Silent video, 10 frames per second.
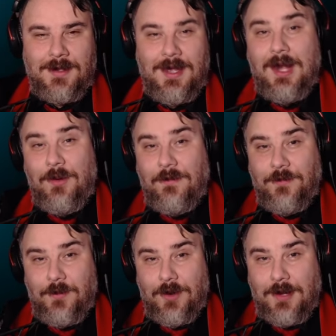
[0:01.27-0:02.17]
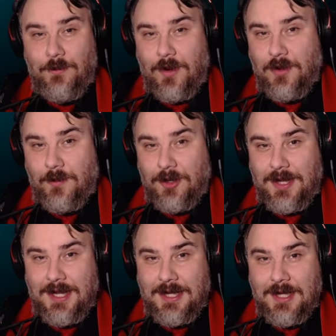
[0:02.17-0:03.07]
Hello everyone and welcome on
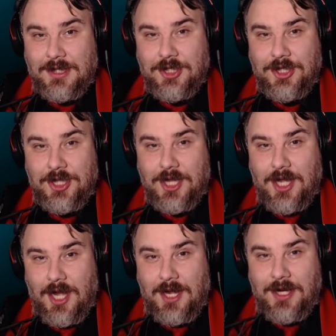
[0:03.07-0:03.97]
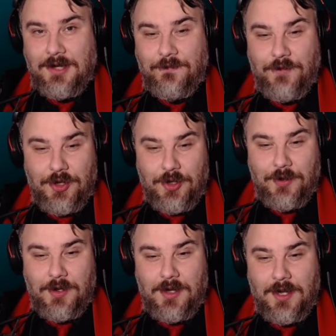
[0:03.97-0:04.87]
in to the guide for
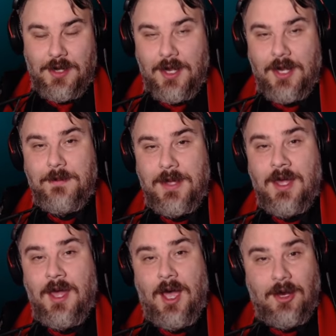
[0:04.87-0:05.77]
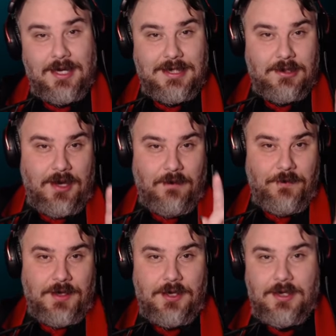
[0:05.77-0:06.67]
Nuclear Nightmare. I'm going to tell you
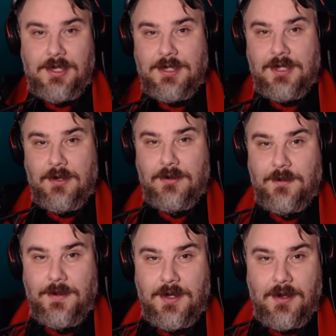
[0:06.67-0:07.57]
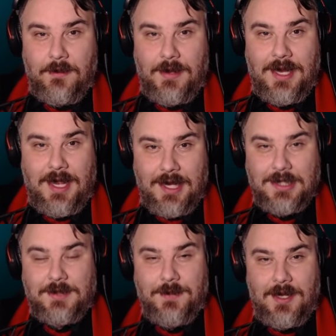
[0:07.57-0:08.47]
everything you need to know to become an
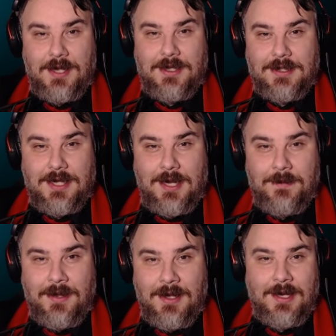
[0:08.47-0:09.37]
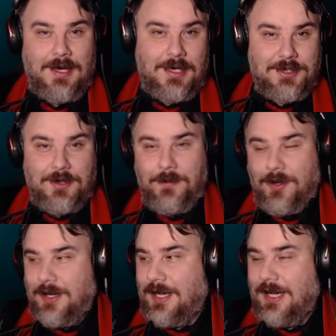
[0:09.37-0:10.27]
expert at this game. Let's jump
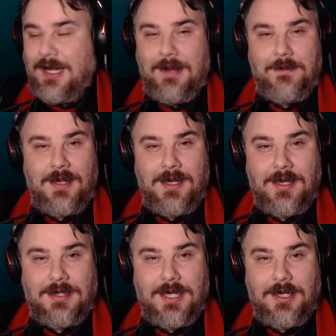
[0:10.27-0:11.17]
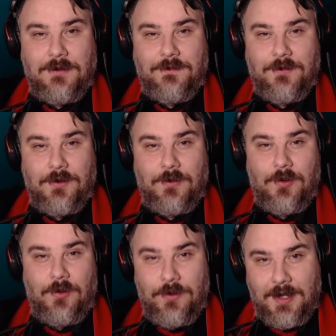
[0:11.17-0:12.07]
on in and let me take you through
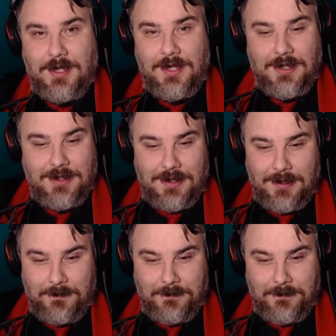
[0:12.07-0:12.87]
all that you need to know.